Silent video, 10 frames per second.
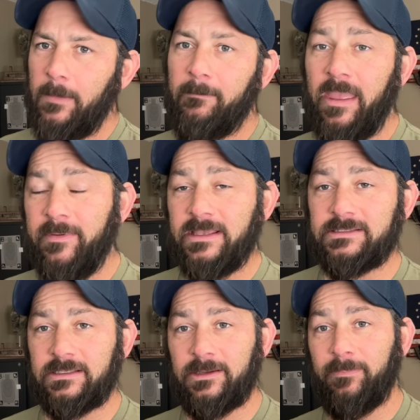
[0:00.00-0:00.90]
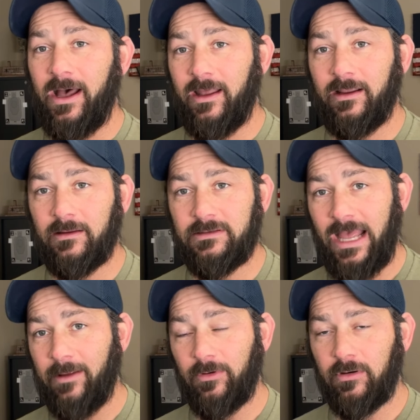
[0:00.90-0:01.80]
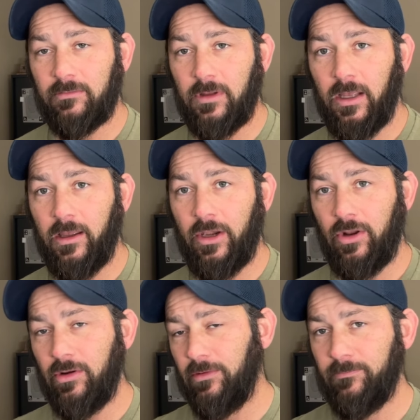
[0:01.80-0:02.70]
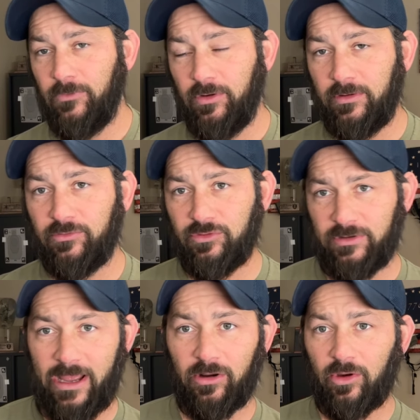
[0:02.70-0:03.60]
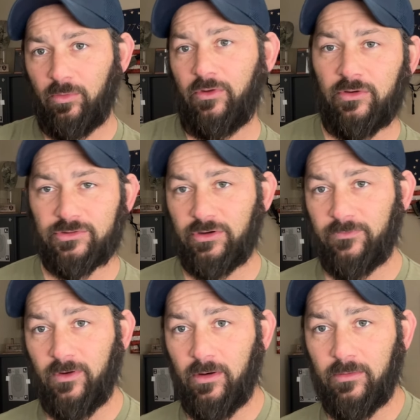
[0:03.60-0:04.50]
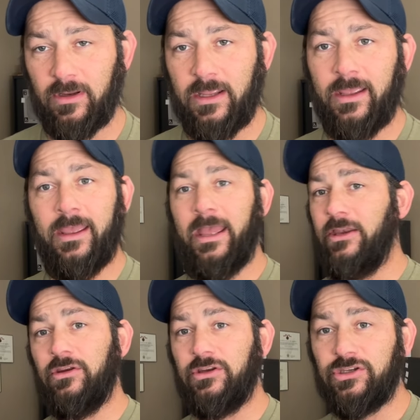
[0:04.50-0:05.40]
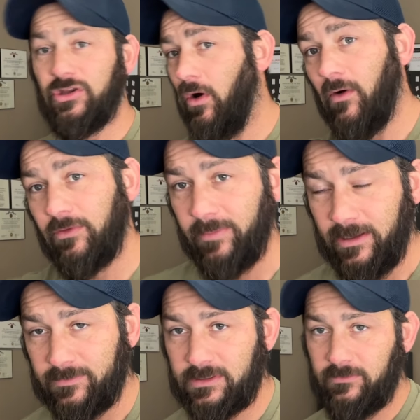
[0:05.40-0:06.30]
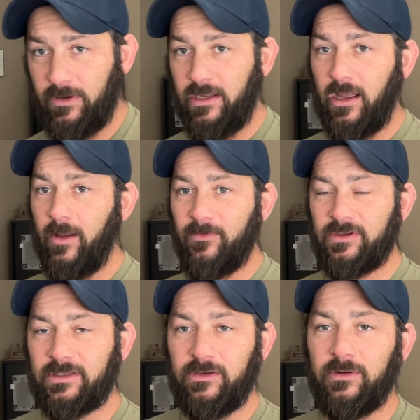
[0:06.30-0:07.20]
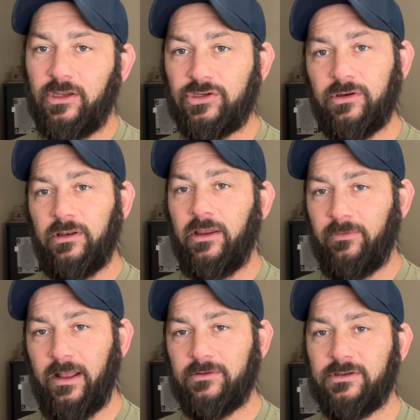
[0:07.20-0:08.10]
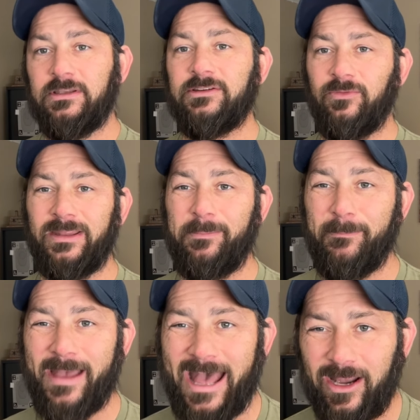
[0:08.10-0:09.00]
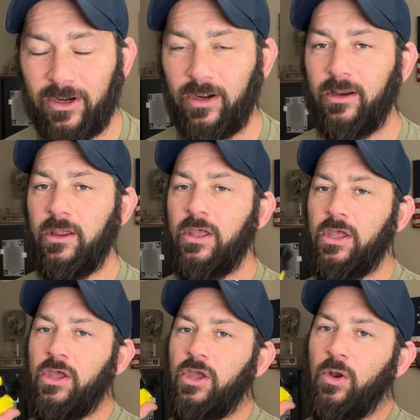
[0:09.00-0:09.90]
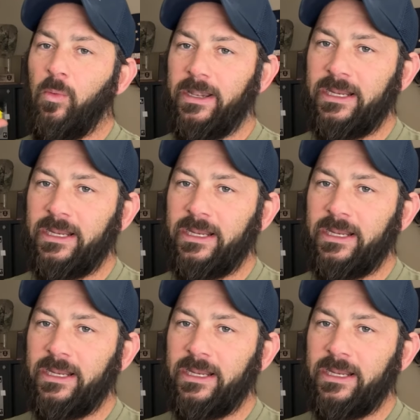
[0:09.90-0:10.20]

Maybe it's a Tabata timer. I know you can download one of those on your phone and you can just go off the beeps, right? Obviously, you're not shooting live rounds, so it doesn't really matter when